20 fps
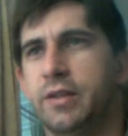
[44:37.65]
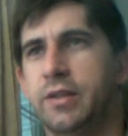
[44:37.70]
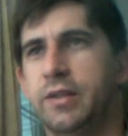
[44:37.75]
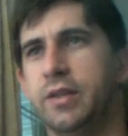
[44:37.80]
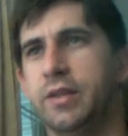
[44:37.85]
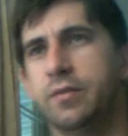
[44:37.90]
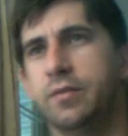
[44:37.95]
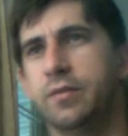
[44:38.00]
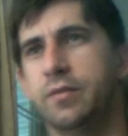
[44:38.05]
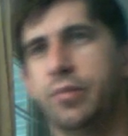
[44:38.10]

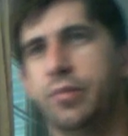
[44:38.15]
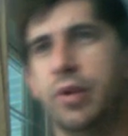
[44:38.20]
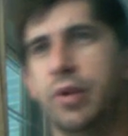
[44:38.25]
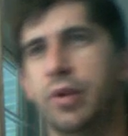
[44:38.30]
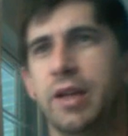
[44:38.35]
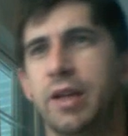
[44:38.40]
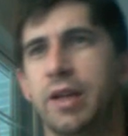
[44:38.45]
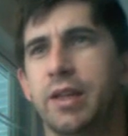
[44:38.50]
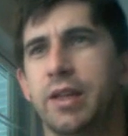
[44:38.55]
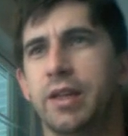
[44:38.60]
didn't put
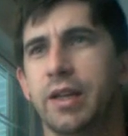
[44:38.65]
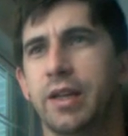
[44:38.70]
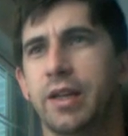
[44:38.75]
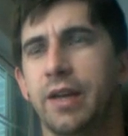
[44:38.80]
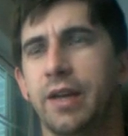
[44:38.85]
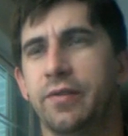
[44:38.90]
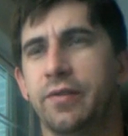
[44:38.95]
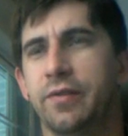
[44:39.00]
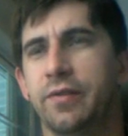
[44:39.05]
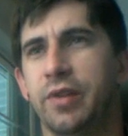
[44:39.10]
anything
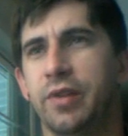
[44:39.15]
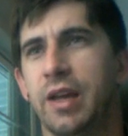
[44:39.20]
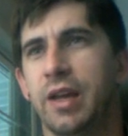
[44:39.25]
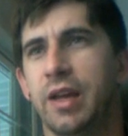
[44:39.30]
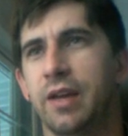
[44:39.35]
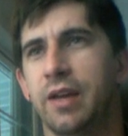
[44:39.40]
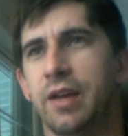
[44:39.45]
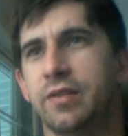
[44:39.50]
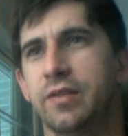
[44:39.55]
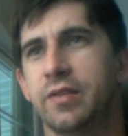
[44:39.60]
after the
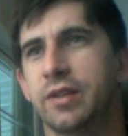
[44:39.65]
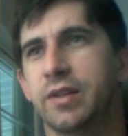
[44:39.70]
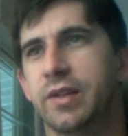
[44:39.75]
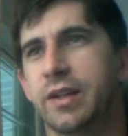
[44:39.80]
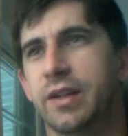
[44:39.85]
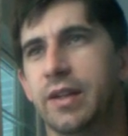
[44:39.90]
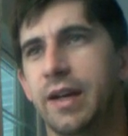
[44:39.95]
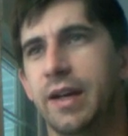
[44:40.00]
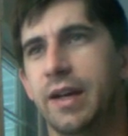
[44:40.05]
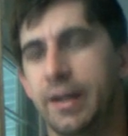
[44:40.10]
and.
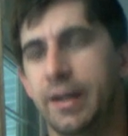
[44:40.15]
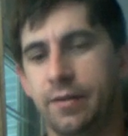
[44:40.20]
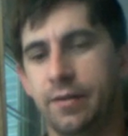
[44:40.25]
Got it.